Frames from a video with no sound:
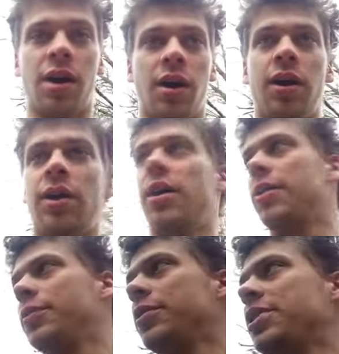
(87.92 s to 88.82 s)
I
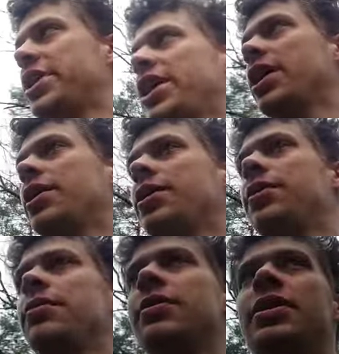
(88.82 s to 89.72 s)
would tell
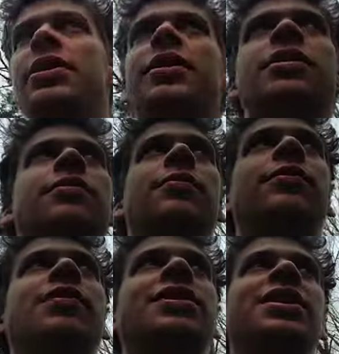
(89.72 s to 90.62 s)
you
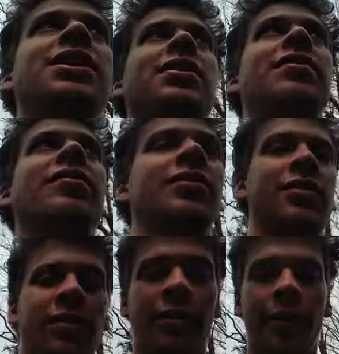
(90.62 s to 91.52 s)
what it is.
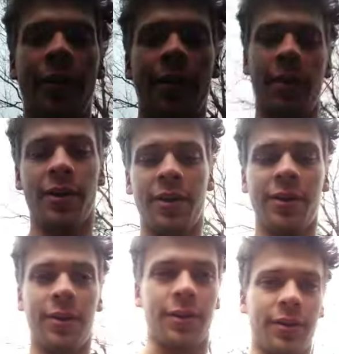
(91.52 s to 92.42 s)

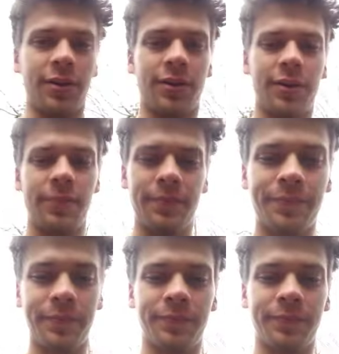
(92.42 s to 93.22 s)
Um,